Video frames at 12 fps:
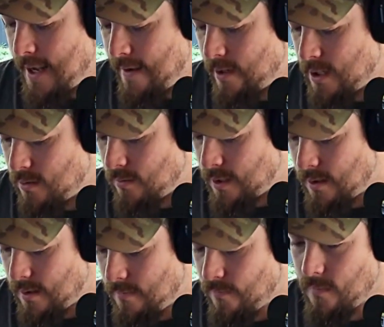I have an issue with:
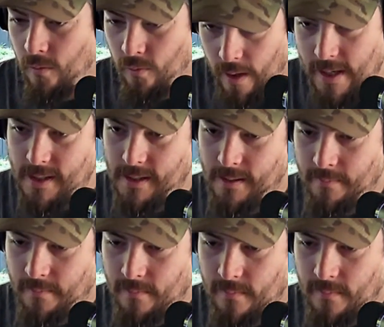racism.